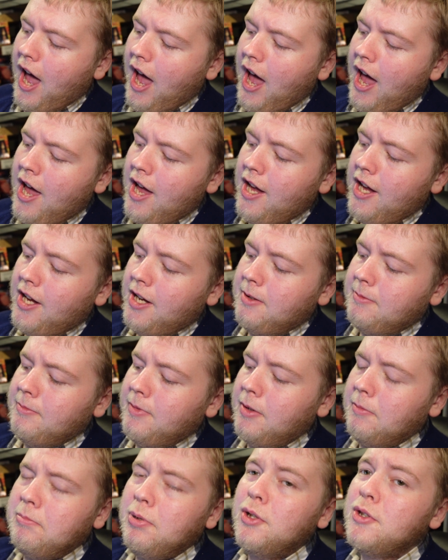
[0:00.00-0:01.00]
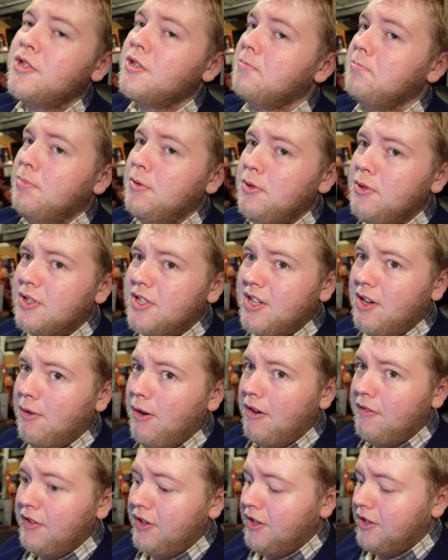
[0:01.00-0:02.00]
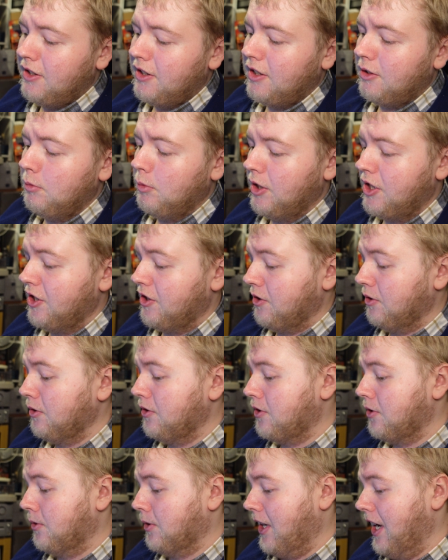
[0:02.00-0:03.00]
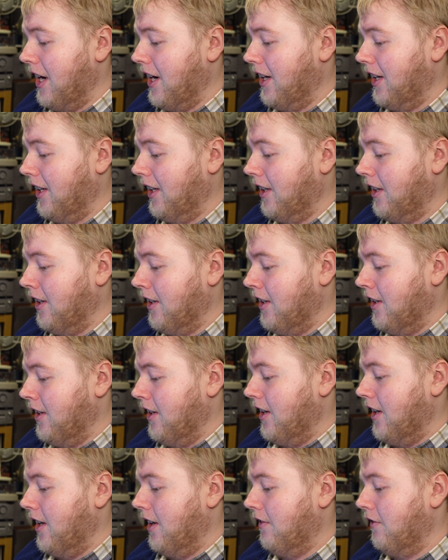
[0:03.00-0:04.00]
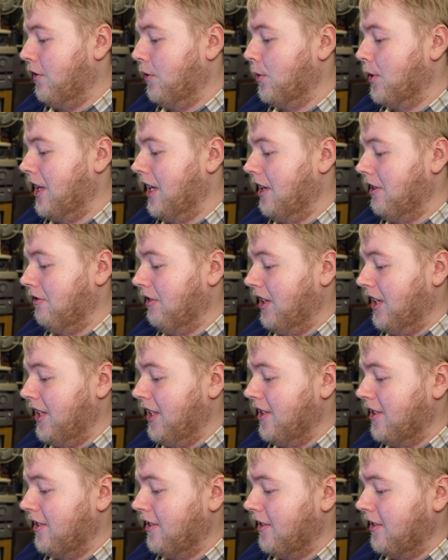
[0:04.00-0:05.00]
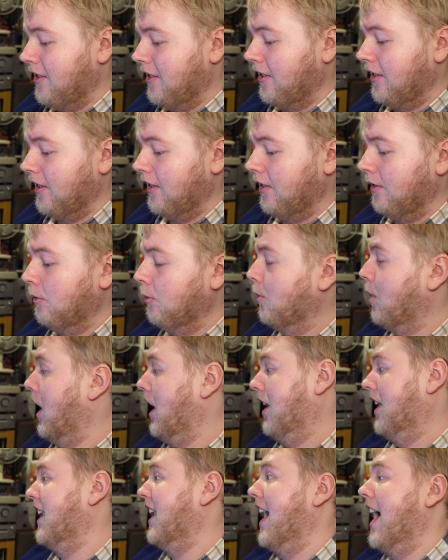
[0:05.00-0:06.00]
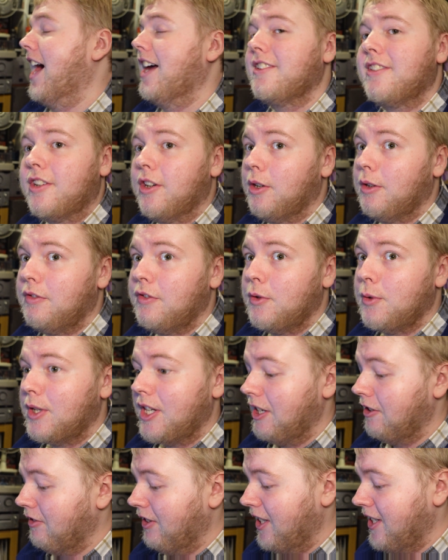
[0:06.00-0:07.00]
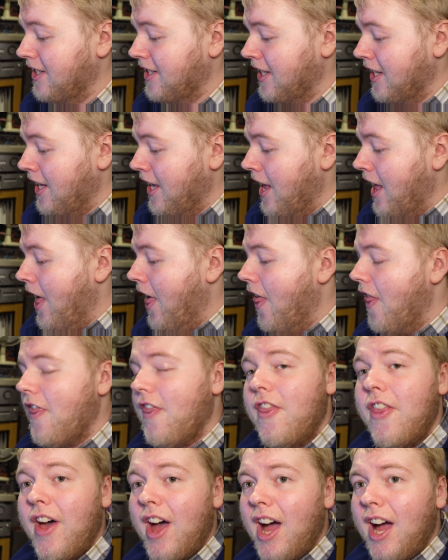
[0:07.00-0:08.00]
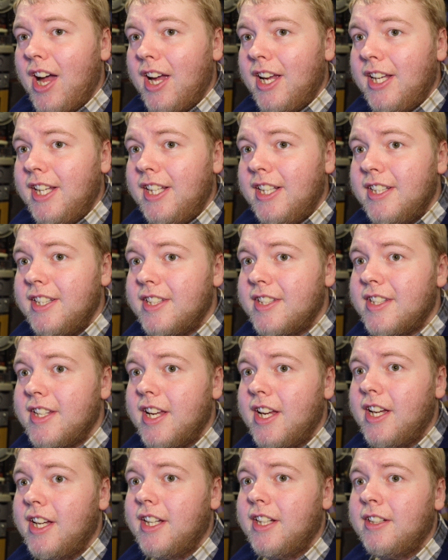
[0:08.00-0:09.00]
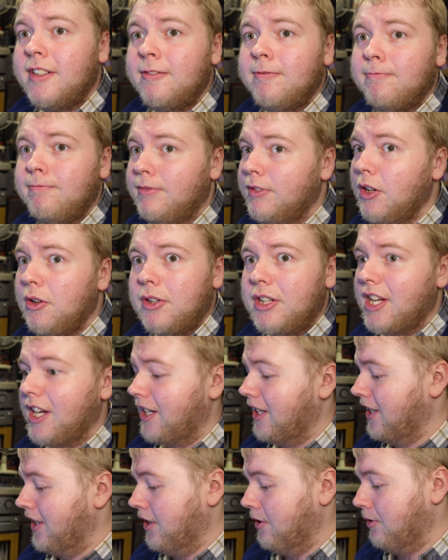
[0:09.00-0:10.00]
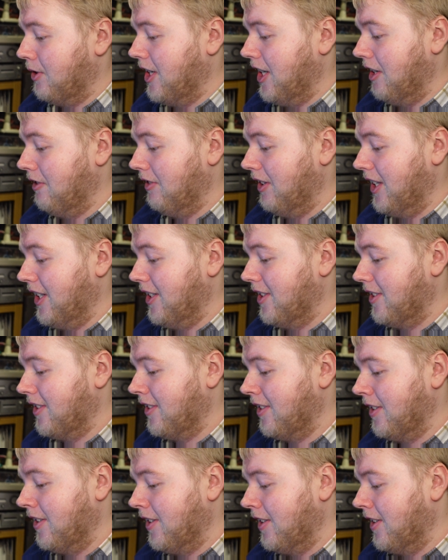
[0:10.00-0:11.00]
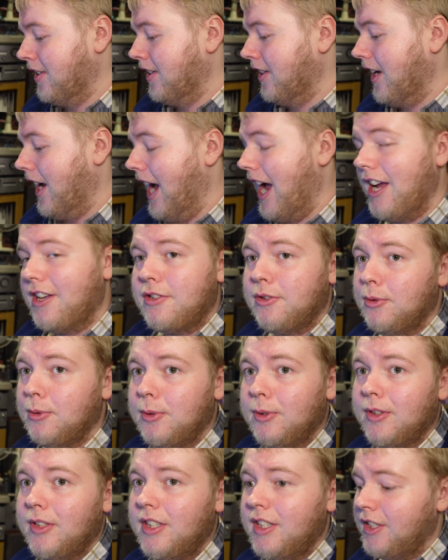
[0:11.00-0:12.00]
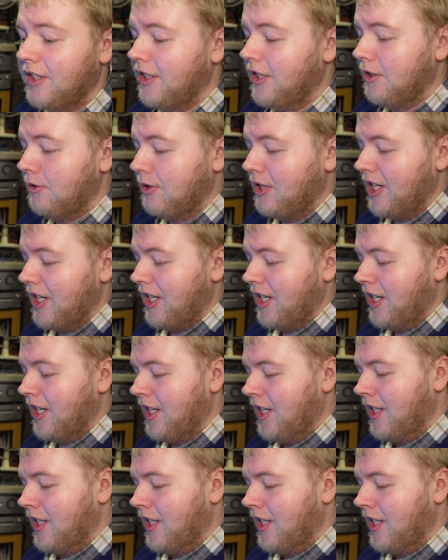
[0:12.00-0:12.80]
Puss in Boots, however, which is also getting a 4K release, well, it has got a 4K release, that is not getting a UK release at all in the UK.